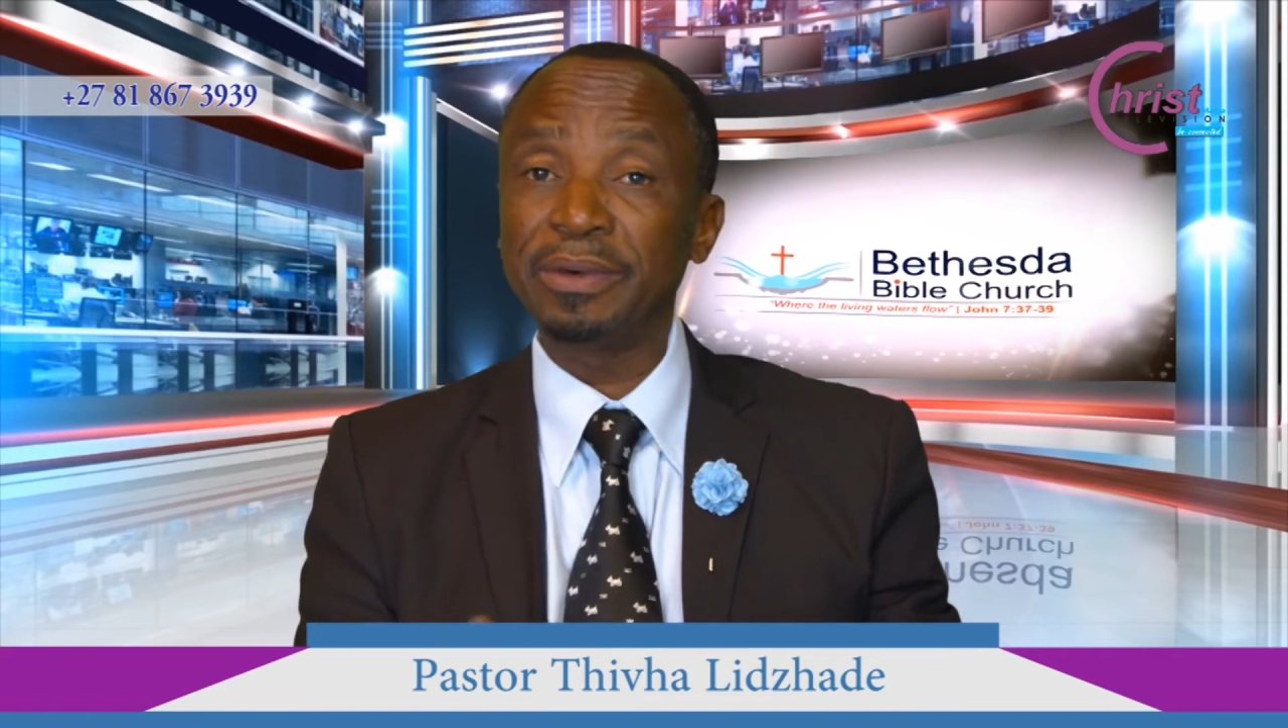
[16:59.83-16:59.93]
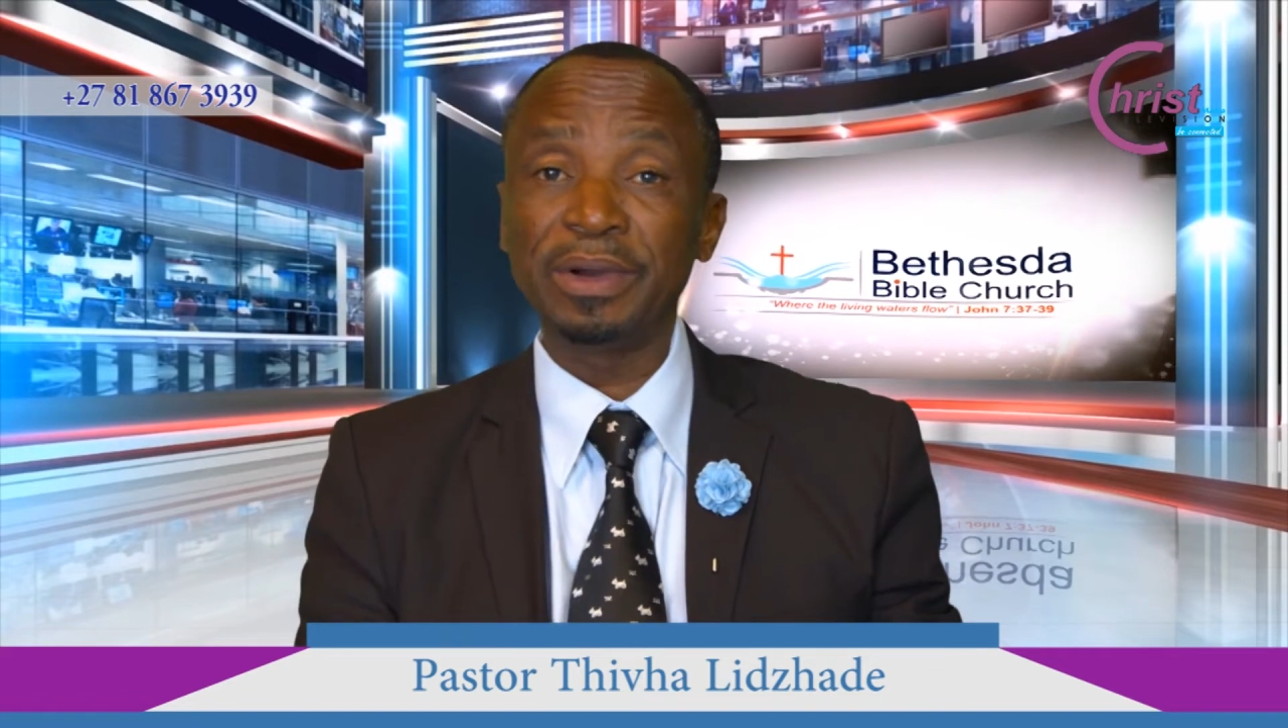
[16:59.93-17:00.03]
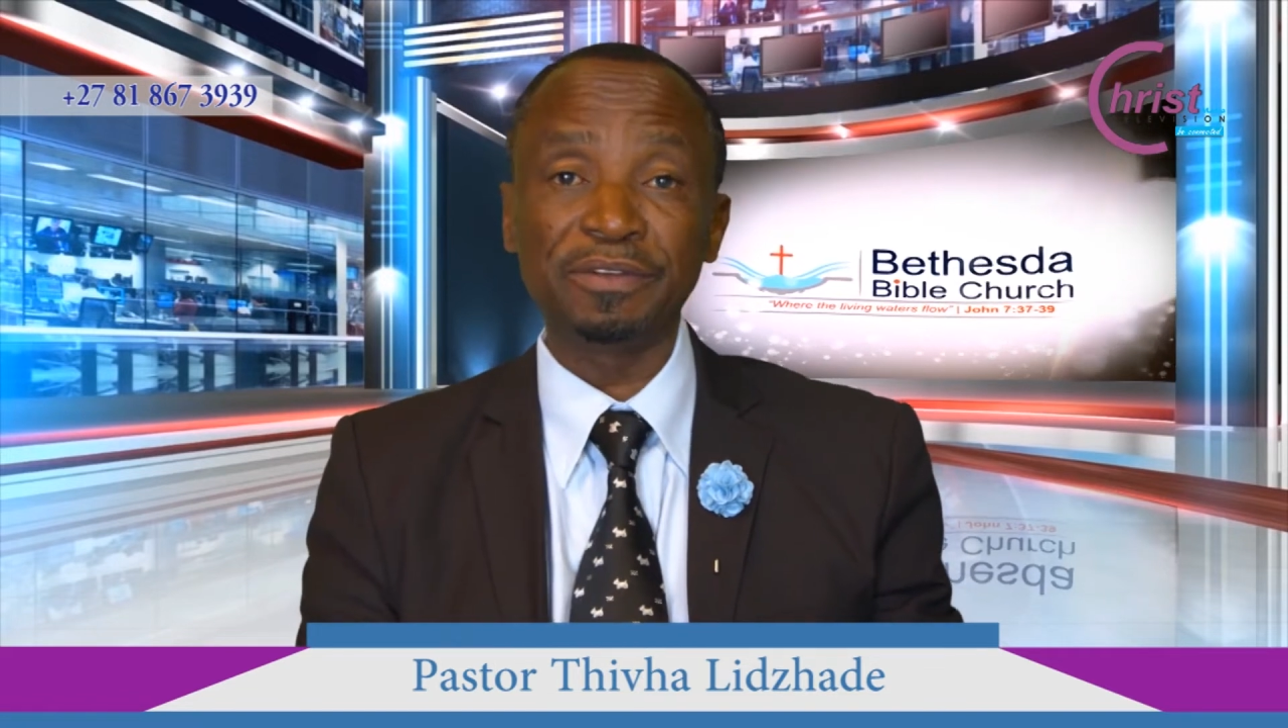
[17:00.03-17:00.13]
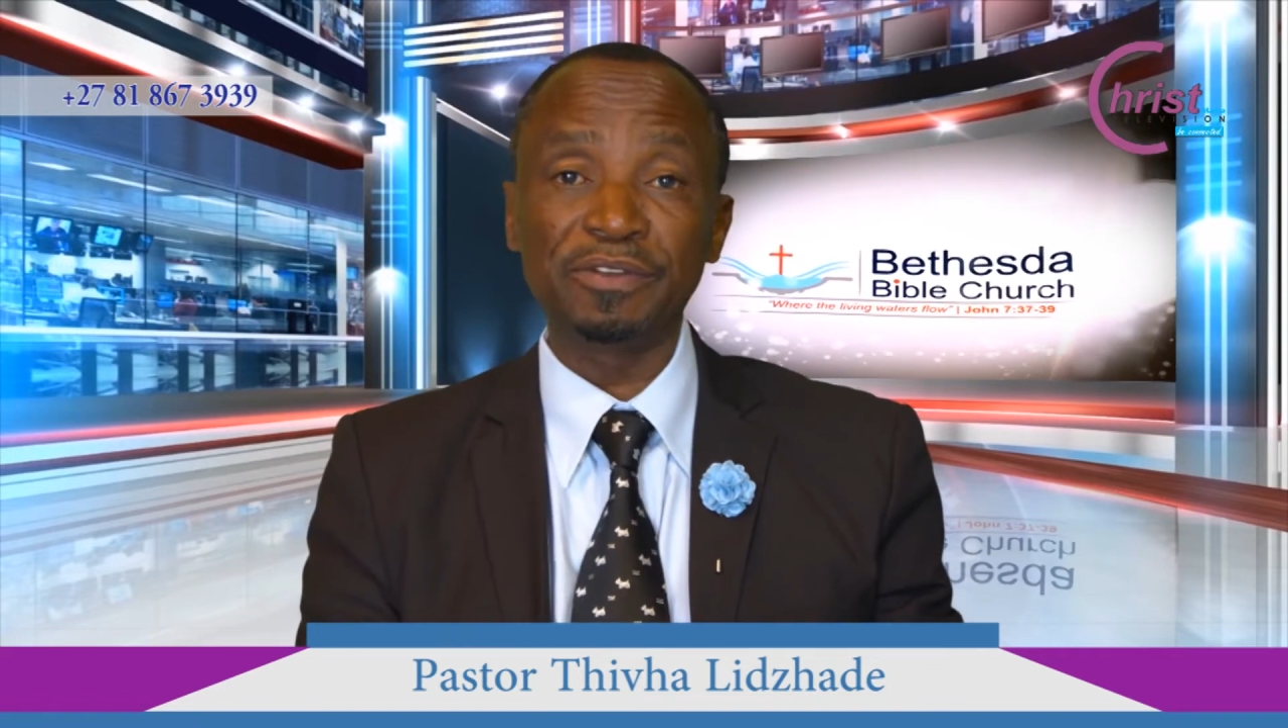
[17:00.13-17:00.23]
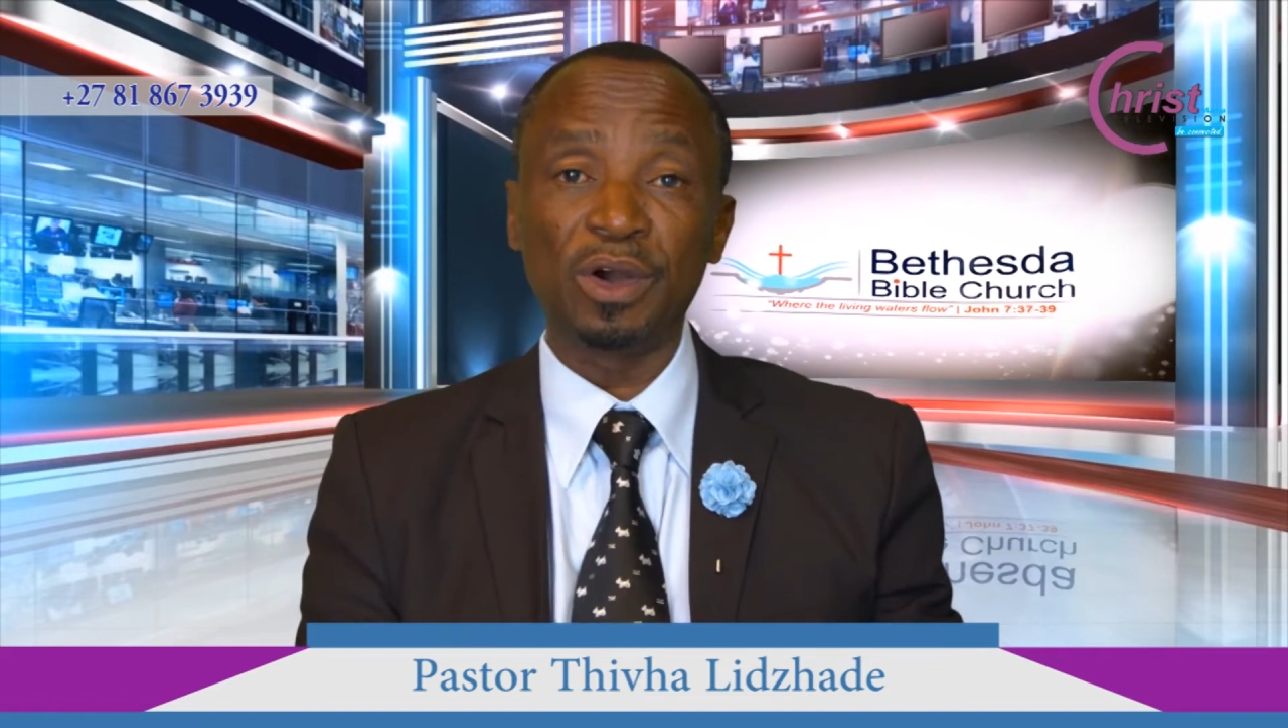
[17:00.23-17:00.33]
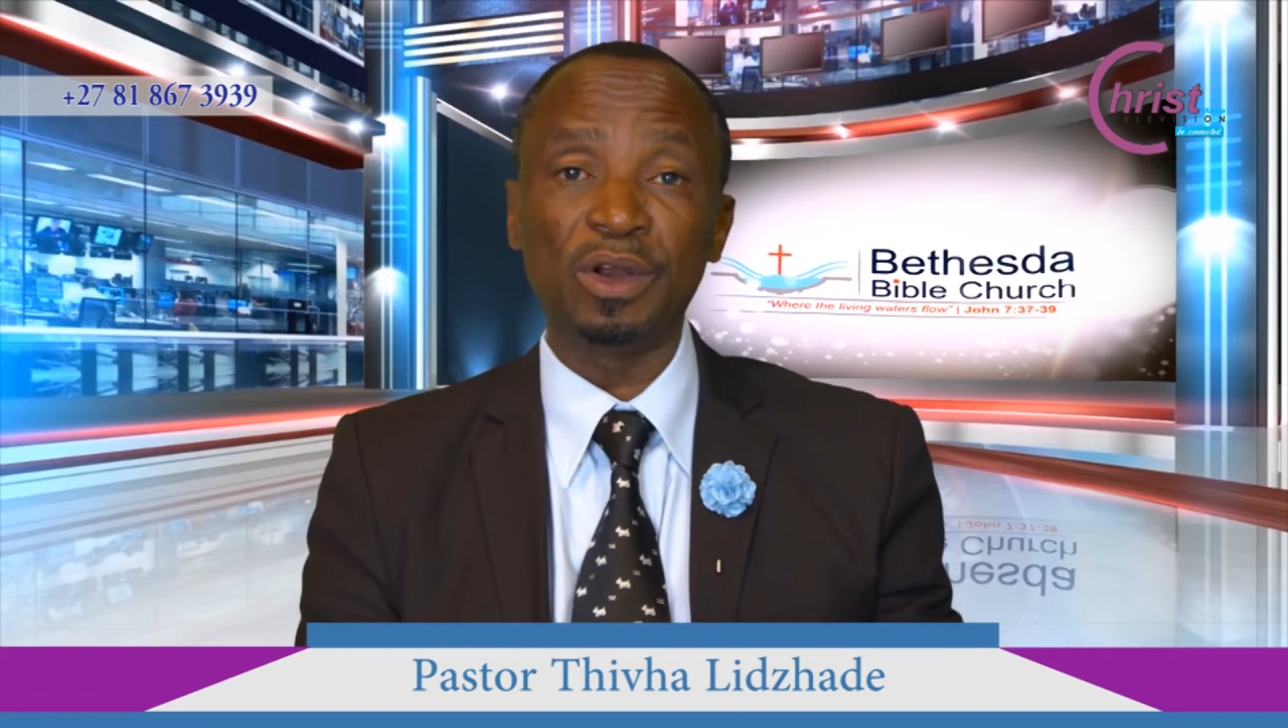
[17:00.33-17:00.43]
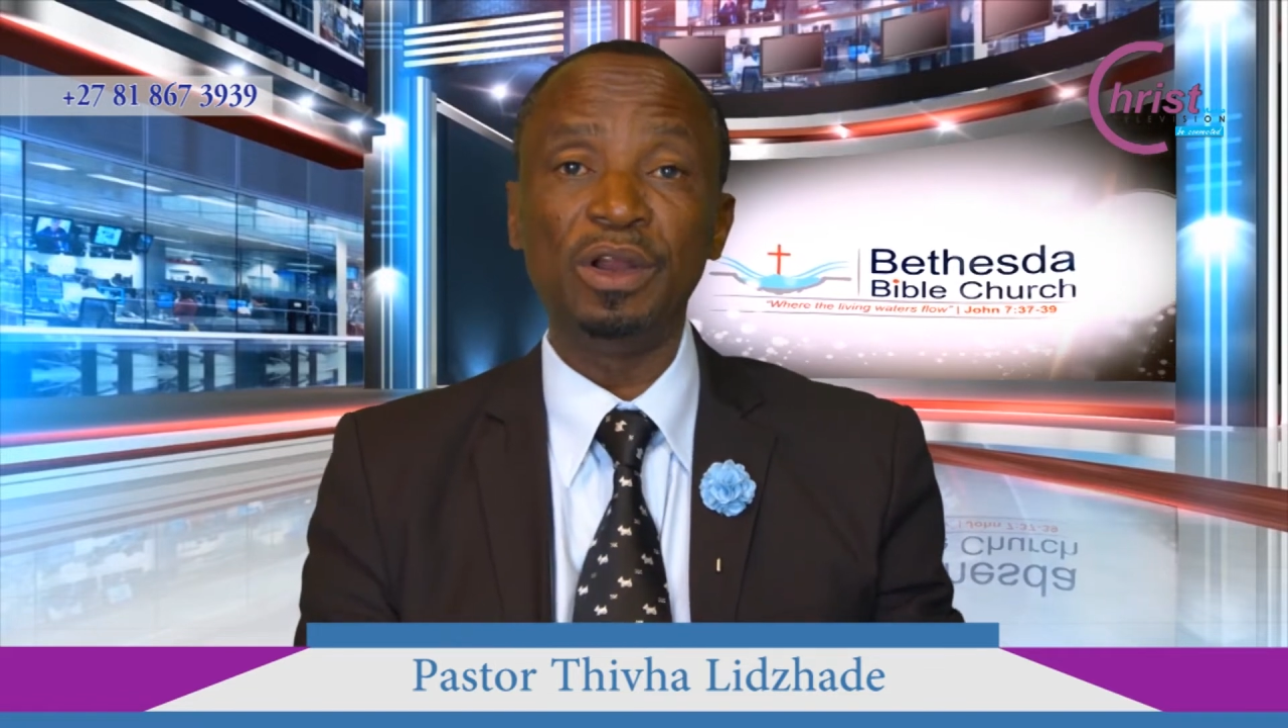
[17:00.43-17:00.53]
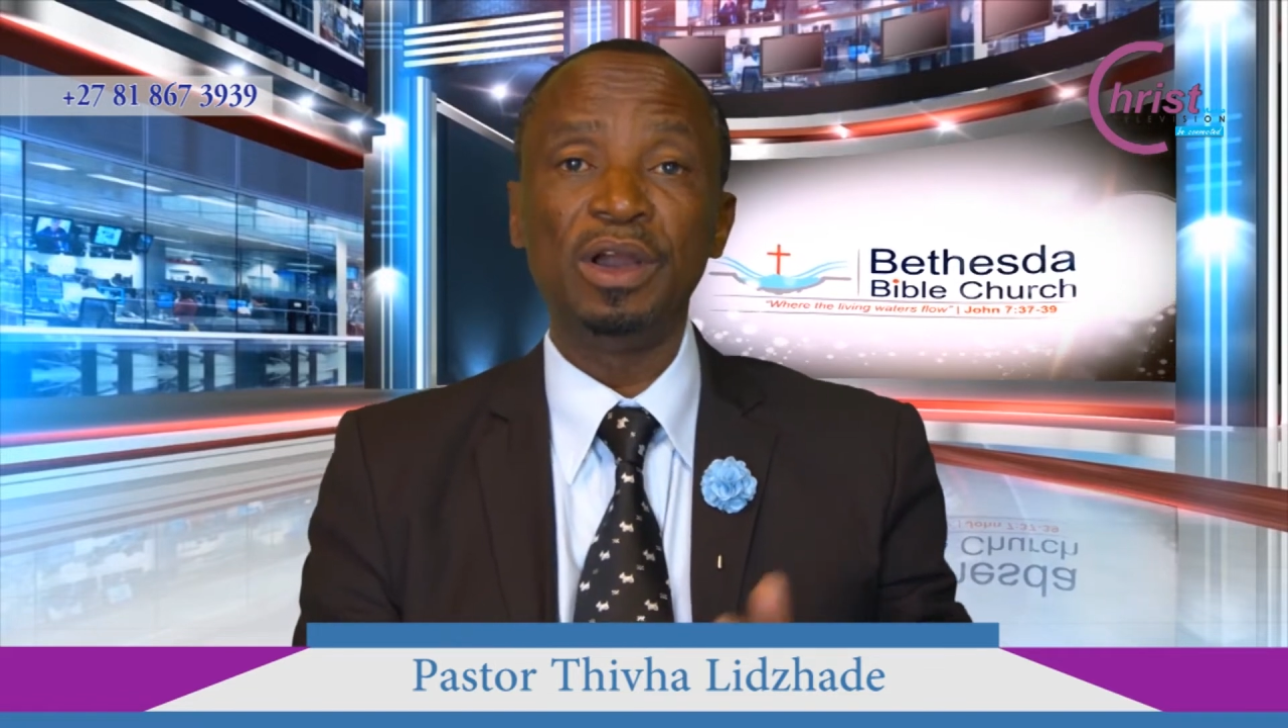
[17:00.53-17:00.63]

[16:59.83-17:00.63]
word of God.